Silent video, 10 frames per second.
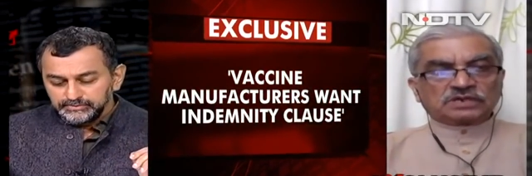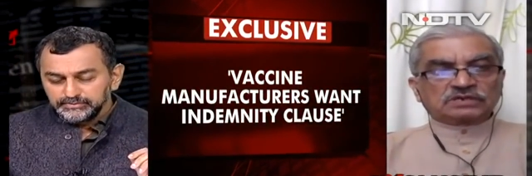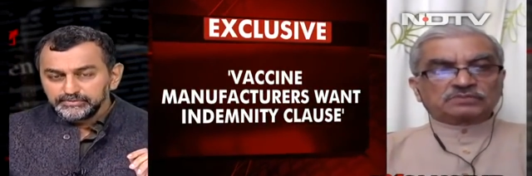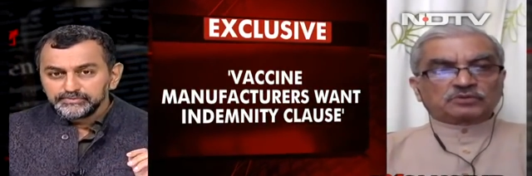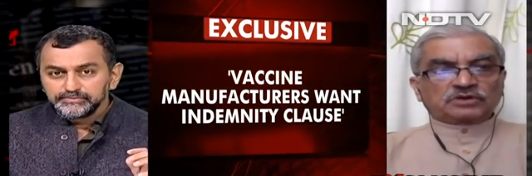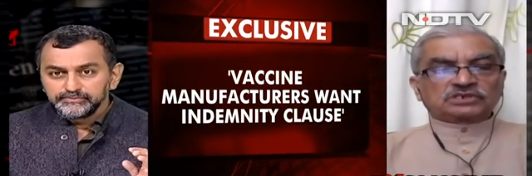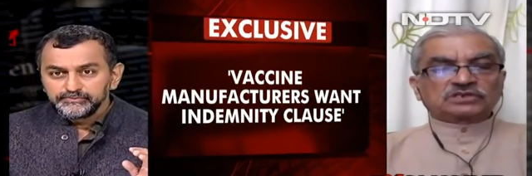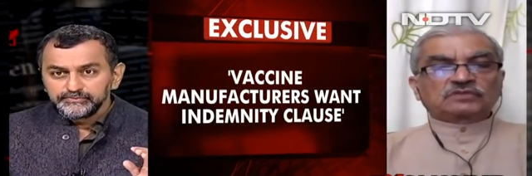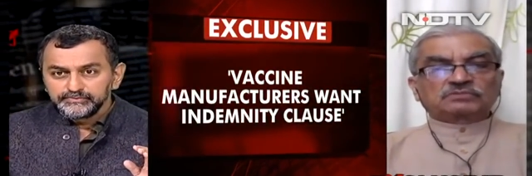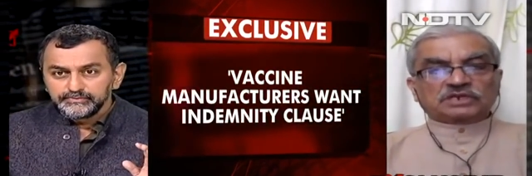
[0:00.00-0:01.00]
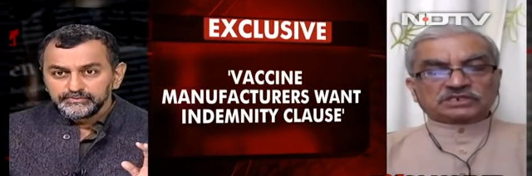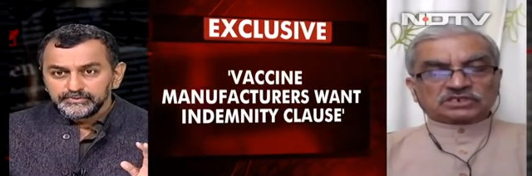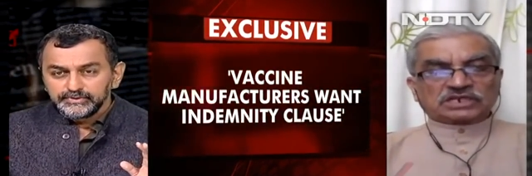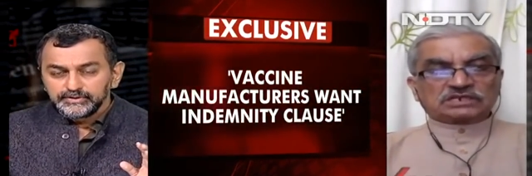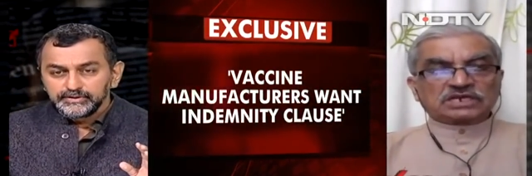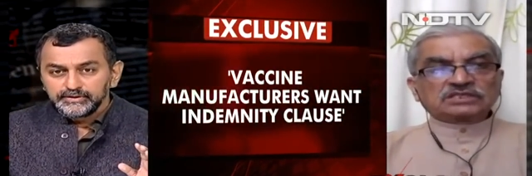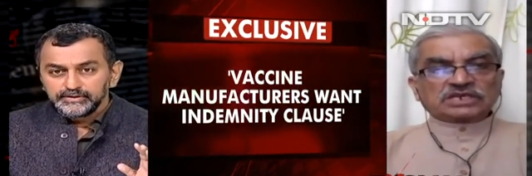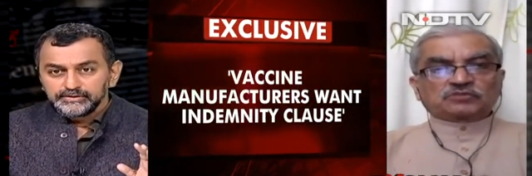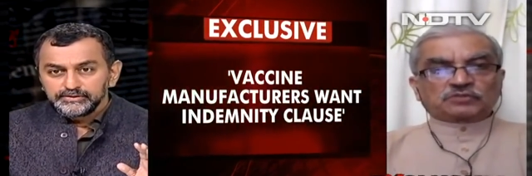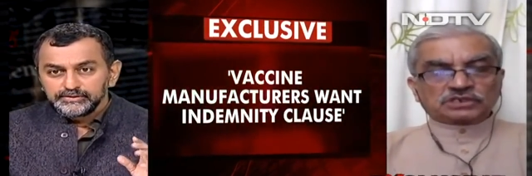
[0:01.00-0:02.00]
Speaker 1: in production from that side.
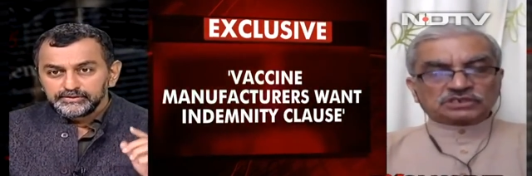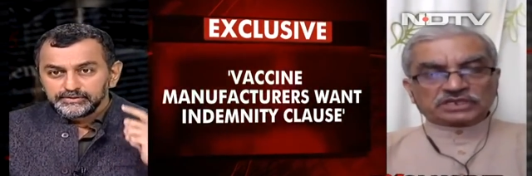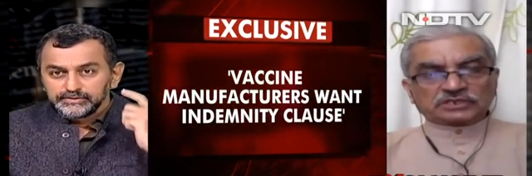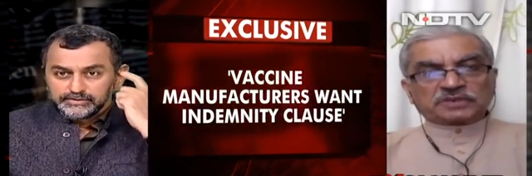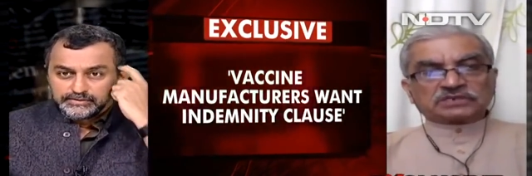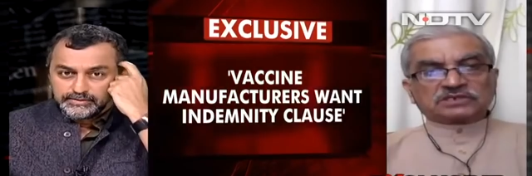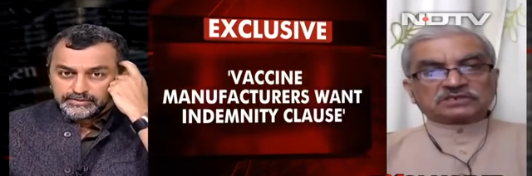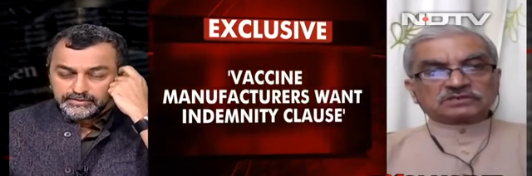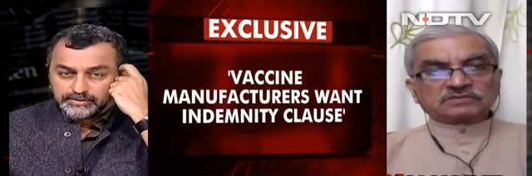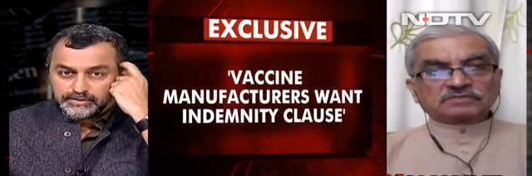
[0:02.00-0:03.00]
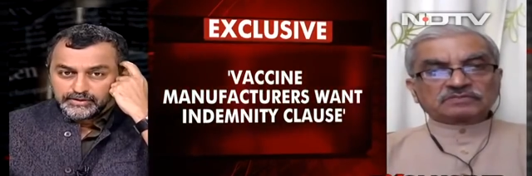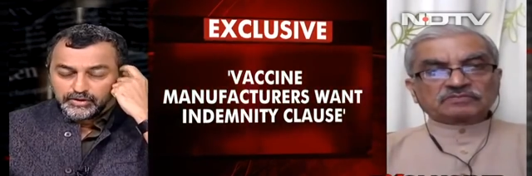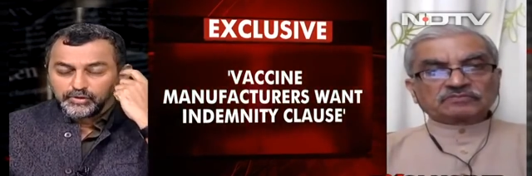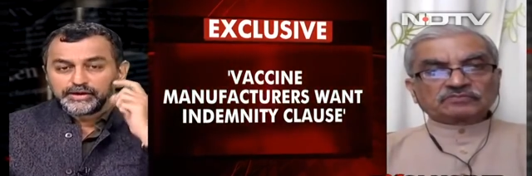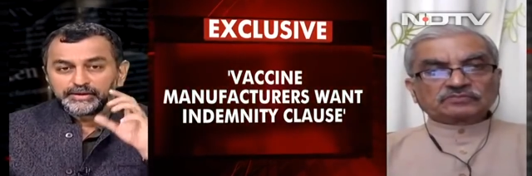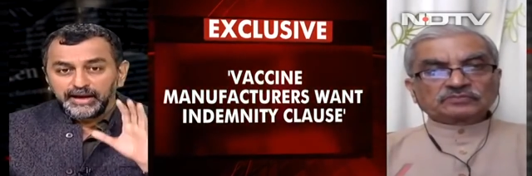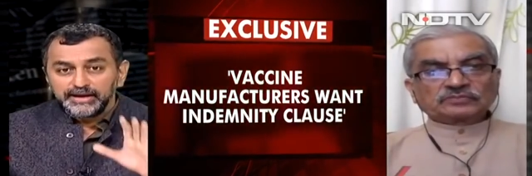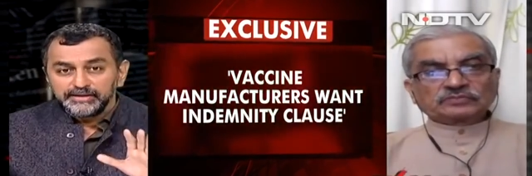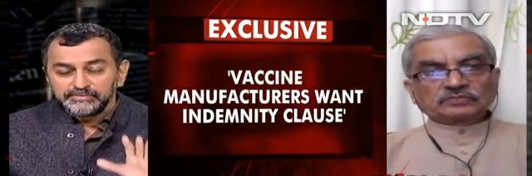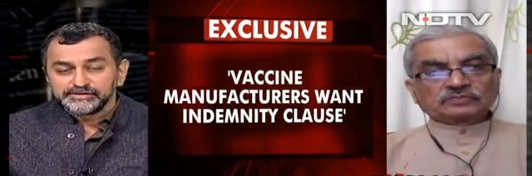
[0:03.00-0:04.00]
That's what is expected.
Speaker 2: Okay, I,
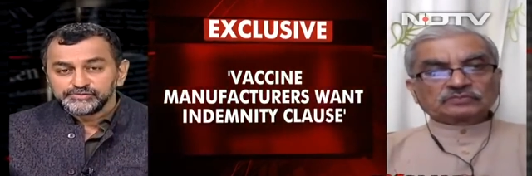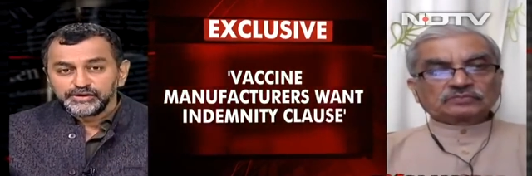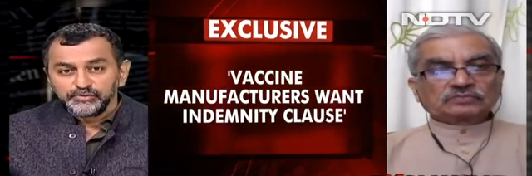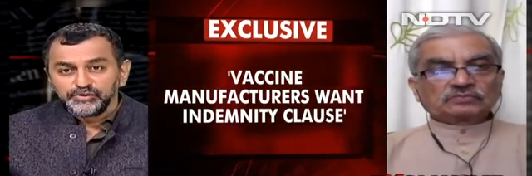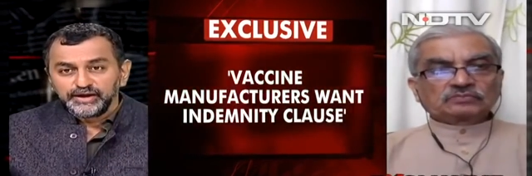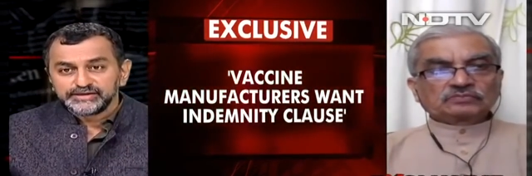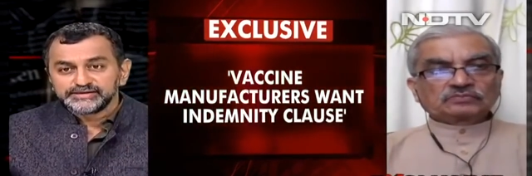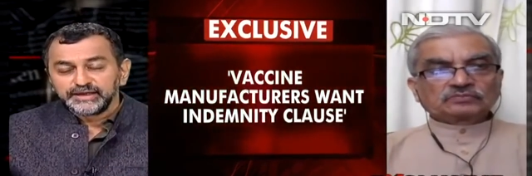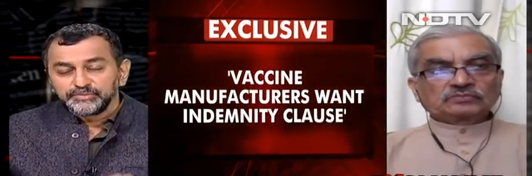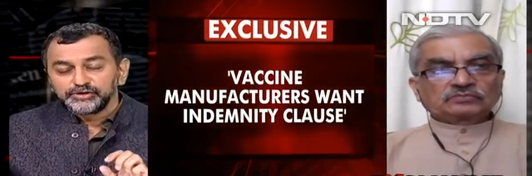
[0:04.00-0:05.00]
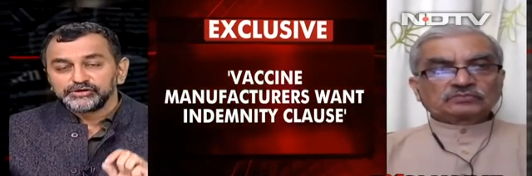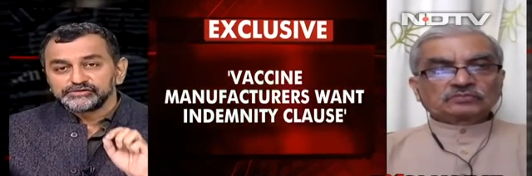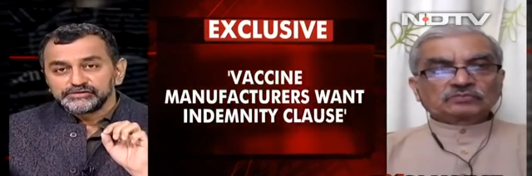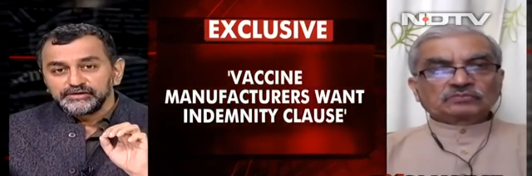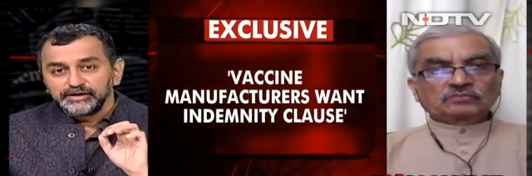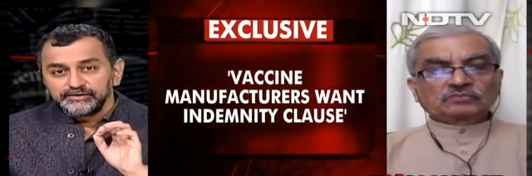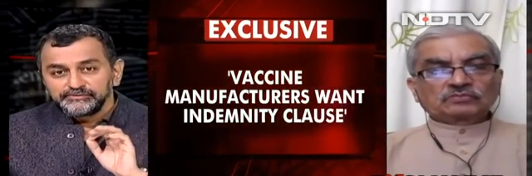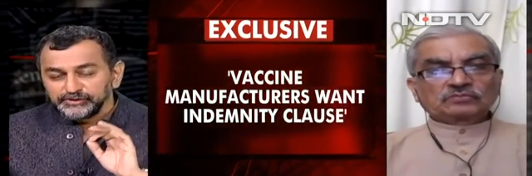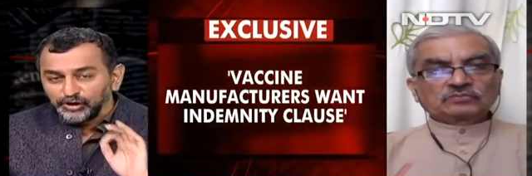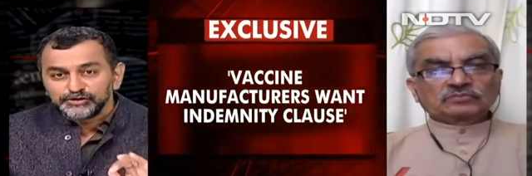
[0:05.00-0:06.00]
that's what I want to understand because uh,
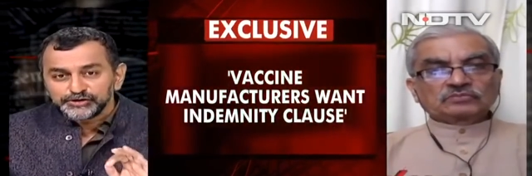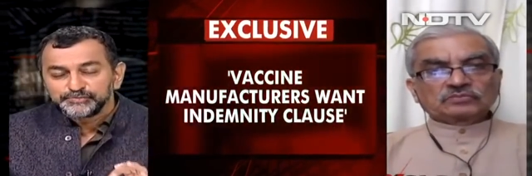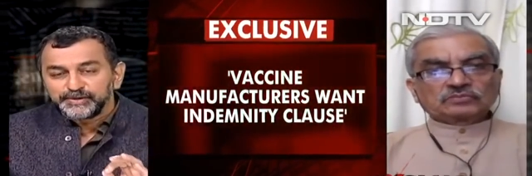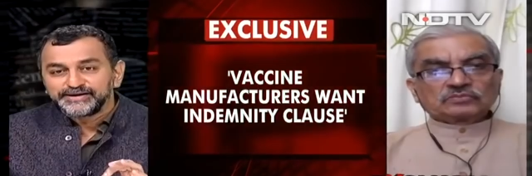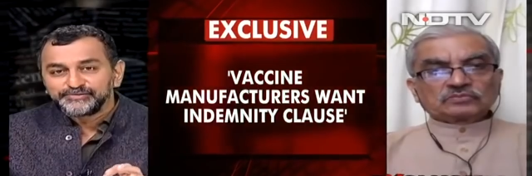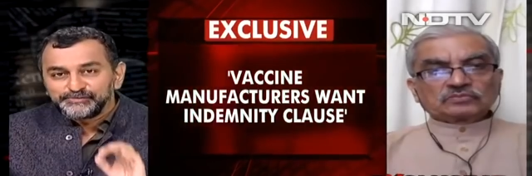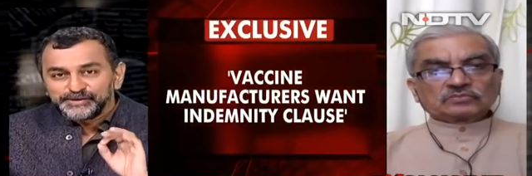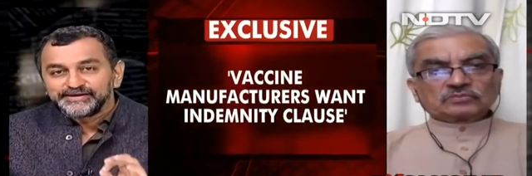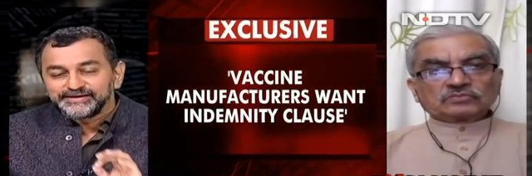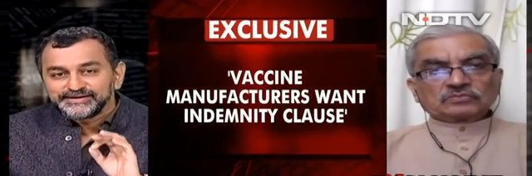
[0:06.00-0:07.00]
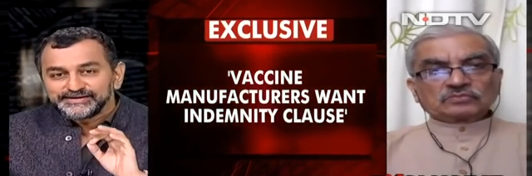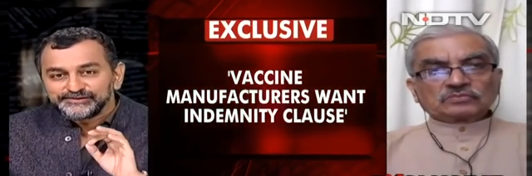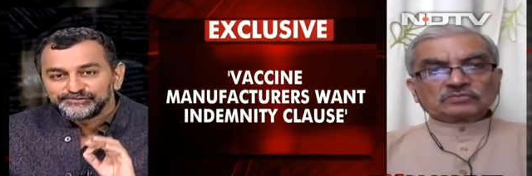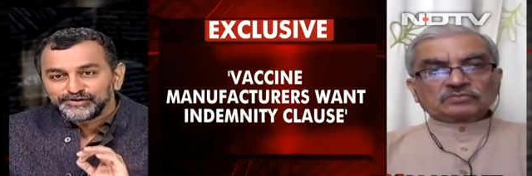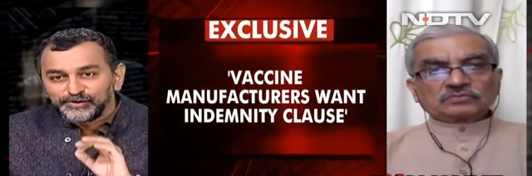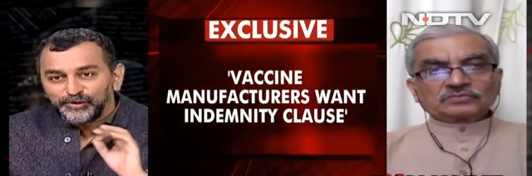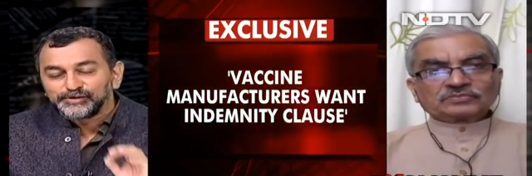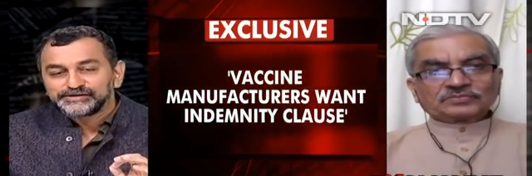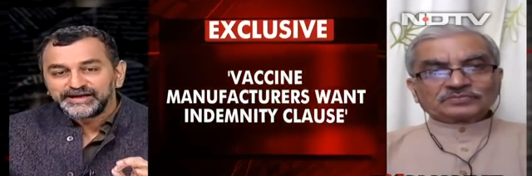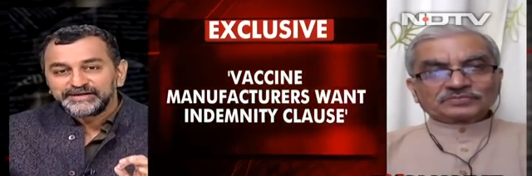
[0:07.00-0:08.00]
with all respect, we've been hearing this for a
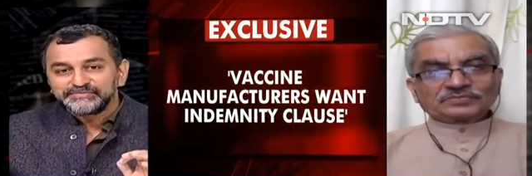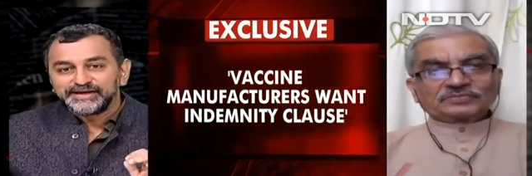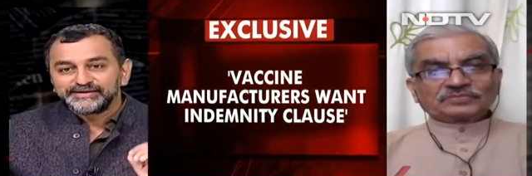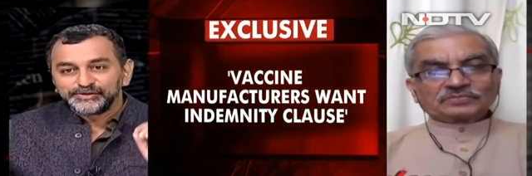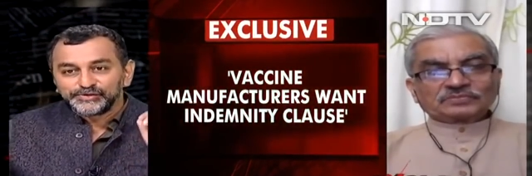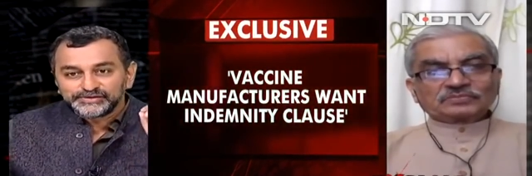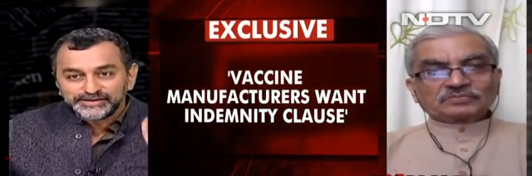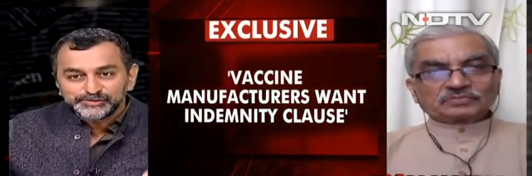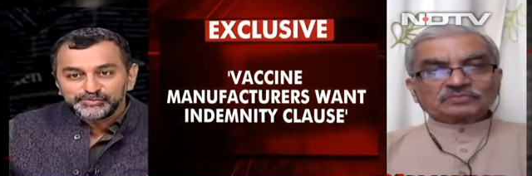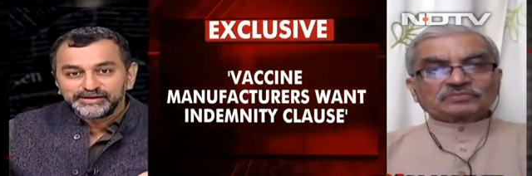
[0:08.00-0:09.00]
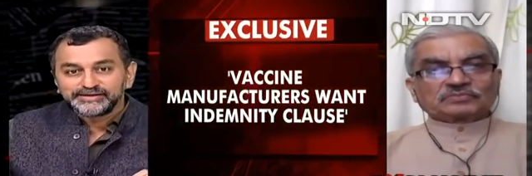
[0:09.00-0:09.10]
long time that, you know, this month